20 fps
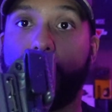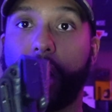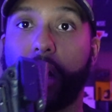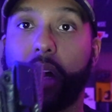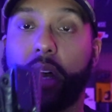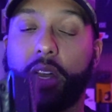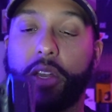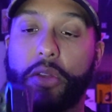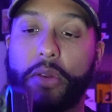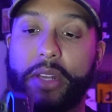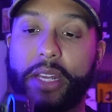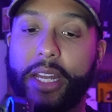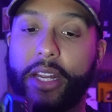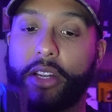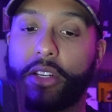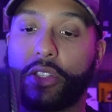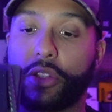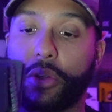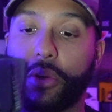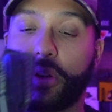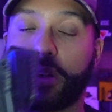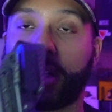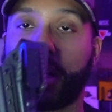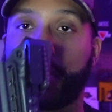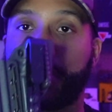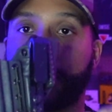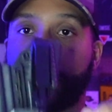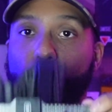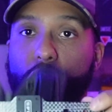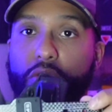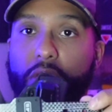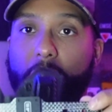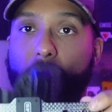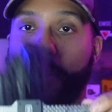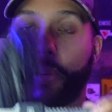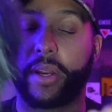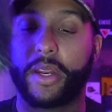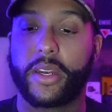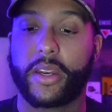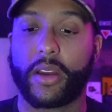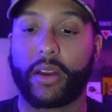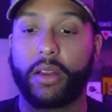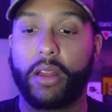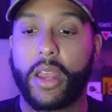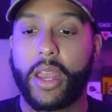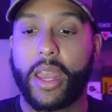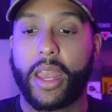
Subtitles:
You get your 2 clips, you drop it in there.